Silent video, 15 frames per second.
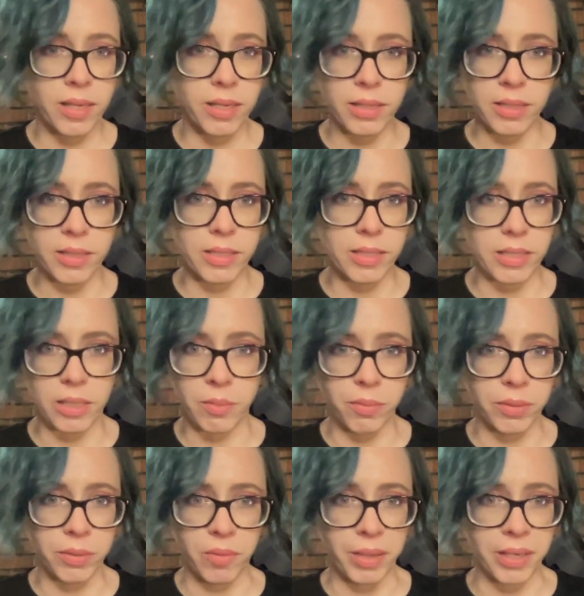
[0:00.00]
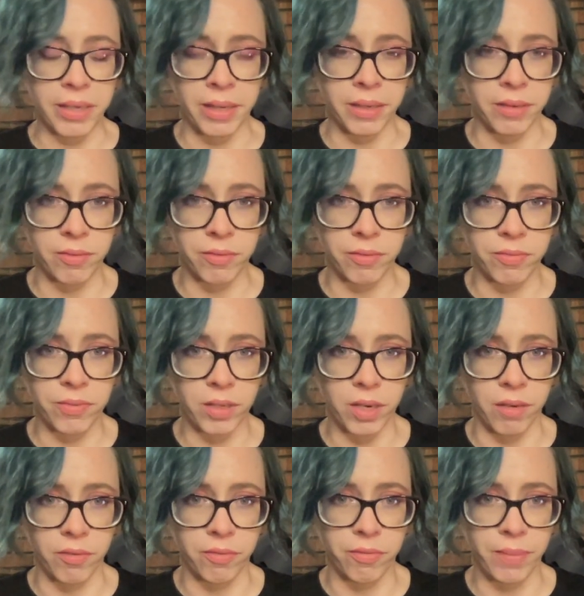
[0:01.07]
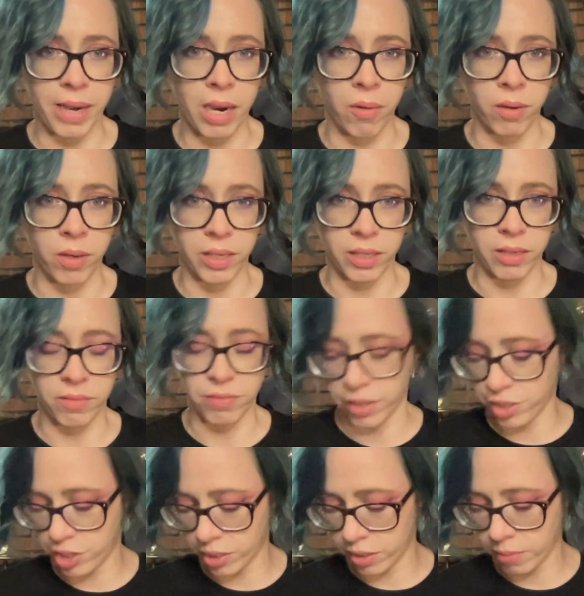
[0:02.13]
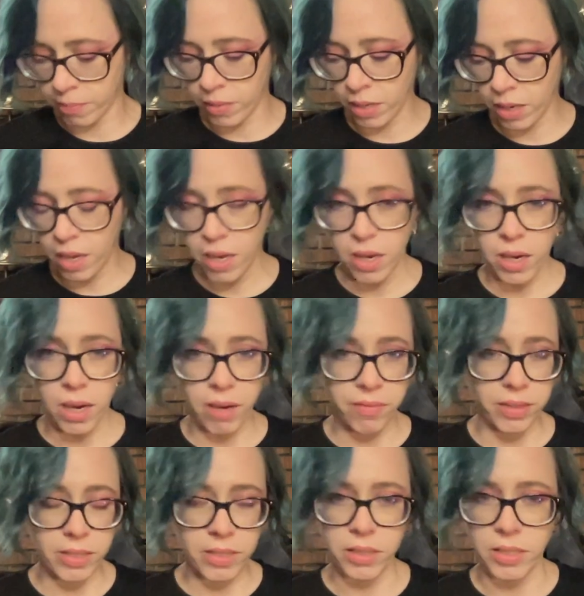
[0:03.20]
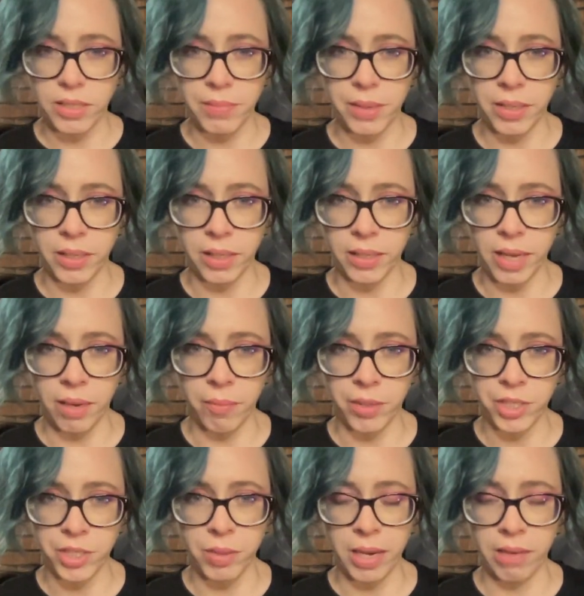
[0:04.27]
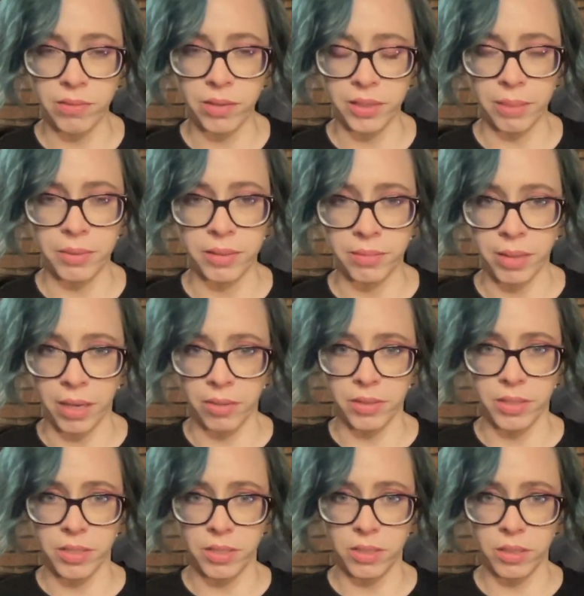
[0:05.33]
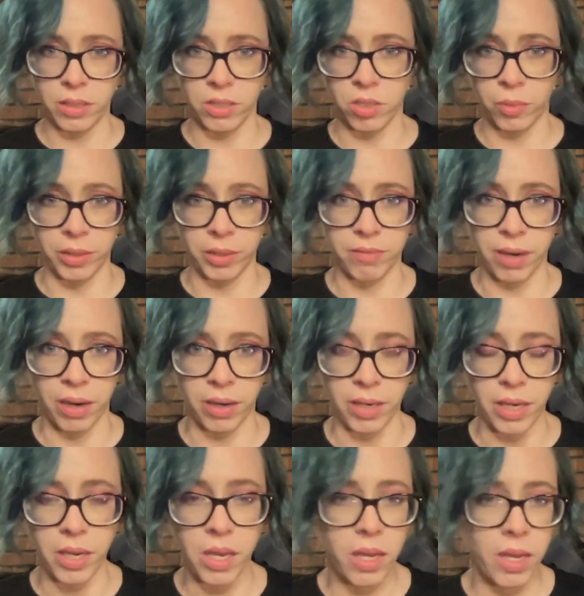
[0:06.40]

is a complete weekend of power at a convention. Obviously, depending on how much you have hooked up to the batteries, it's going to vary.